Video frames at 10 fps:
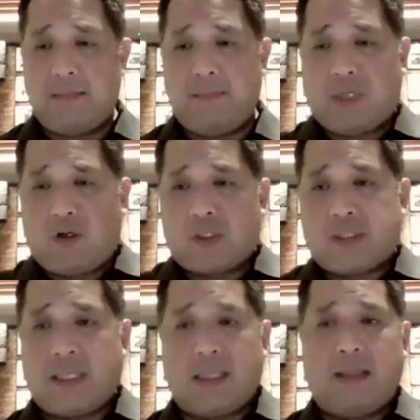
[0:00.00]
because
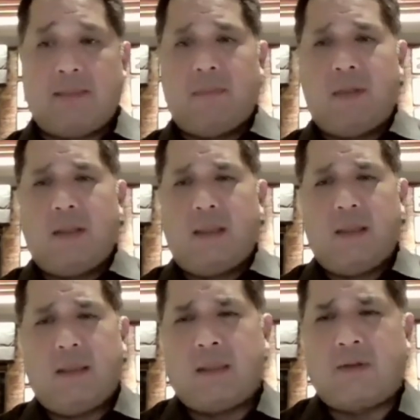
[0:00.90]

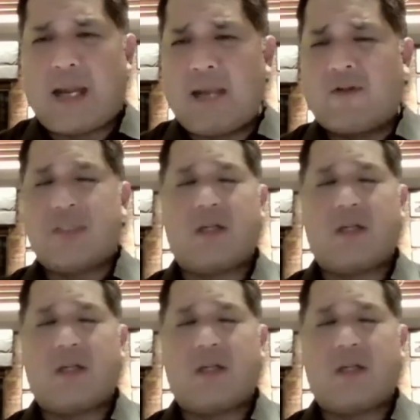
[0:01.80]
the drivers are